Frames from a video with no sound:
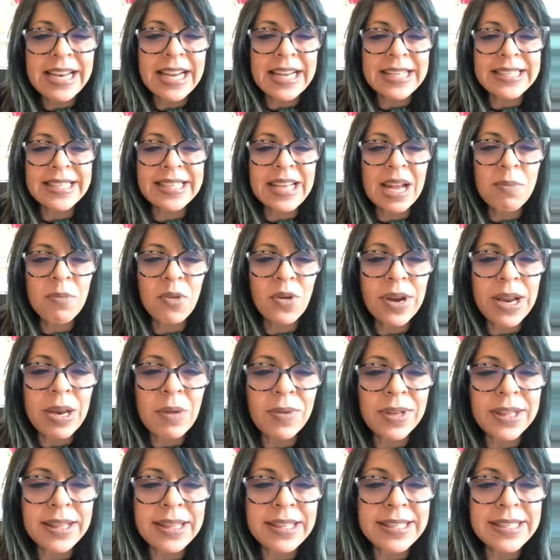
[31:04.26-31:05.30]
a summary
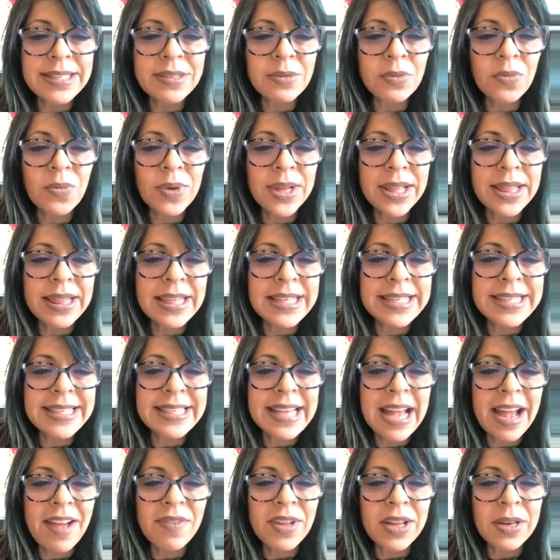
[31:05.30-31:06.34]
with the
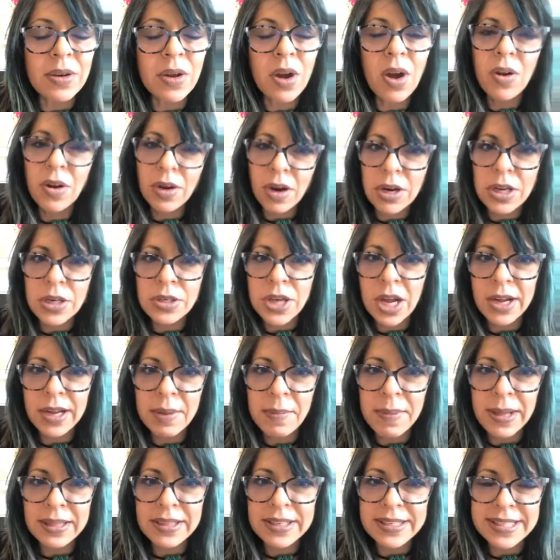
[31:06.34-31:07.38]
seven? Are you talking
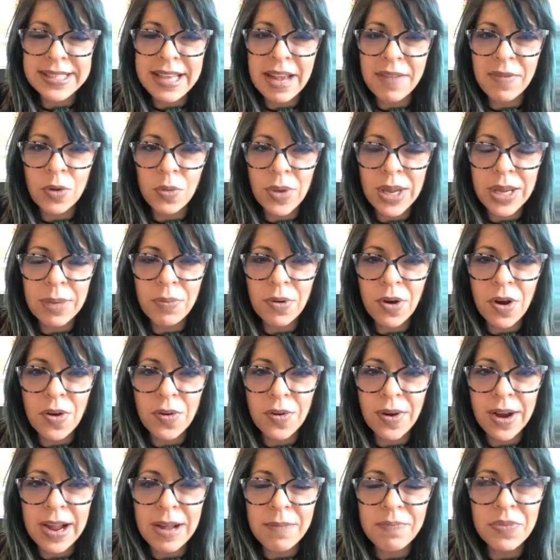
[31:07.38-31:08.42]
about the 7-week
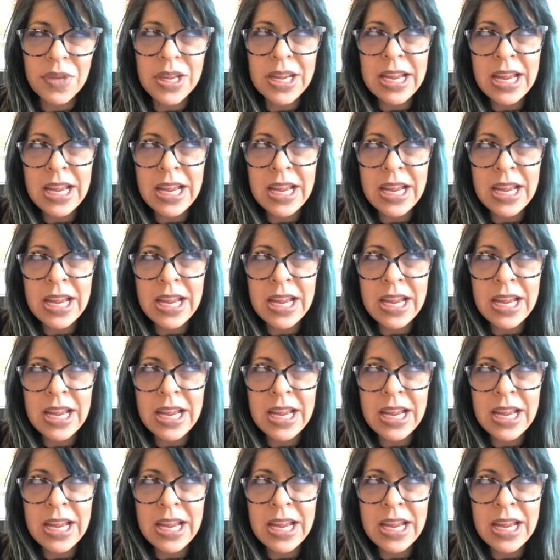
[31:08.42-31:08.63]
program?